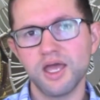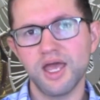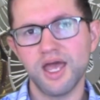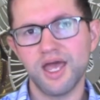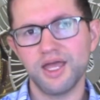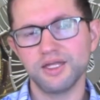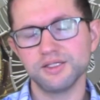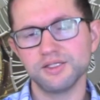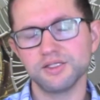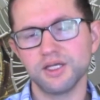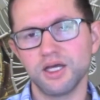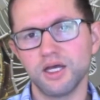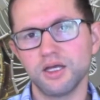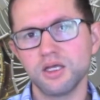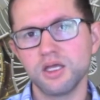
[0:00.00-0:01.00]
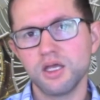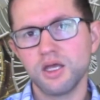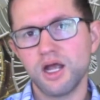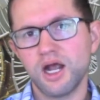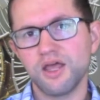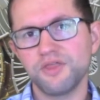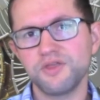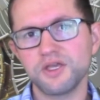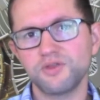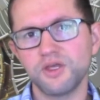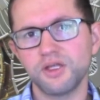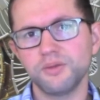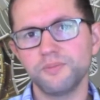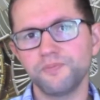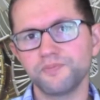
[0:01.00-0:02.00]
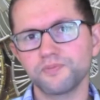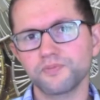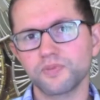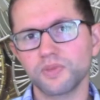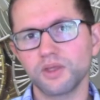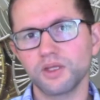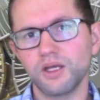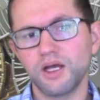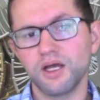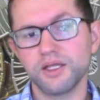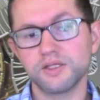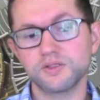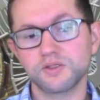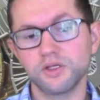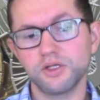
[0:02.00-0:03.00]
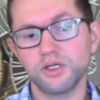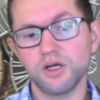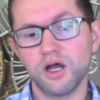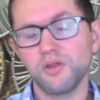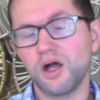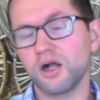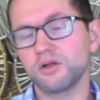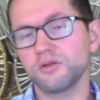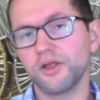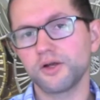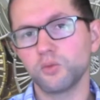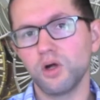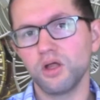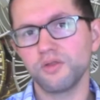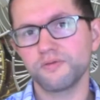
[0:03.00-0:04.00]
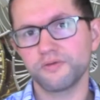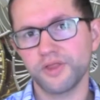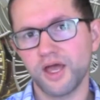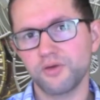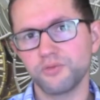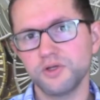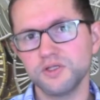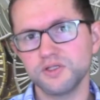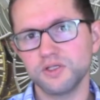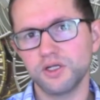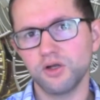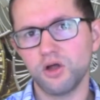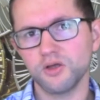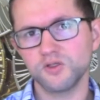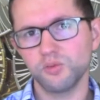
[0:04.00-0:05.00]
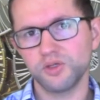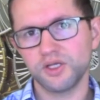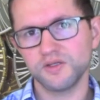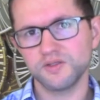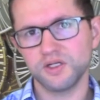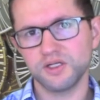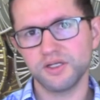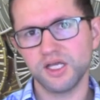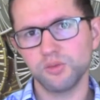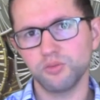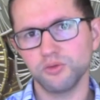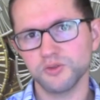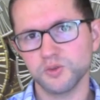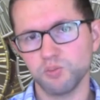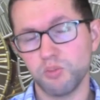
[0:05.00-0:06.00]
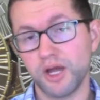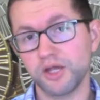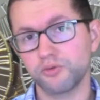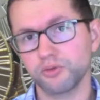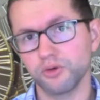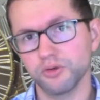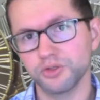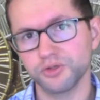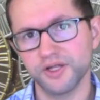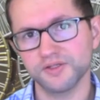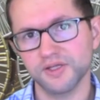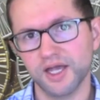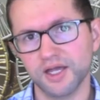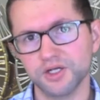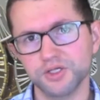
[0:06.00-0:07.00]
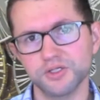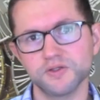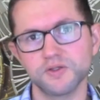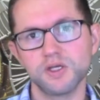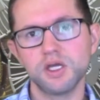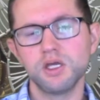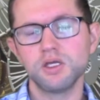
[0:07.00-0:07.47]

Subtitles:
And I think that it's going to unlock a lot of wealth for that reason, and also because it enables microtransactions.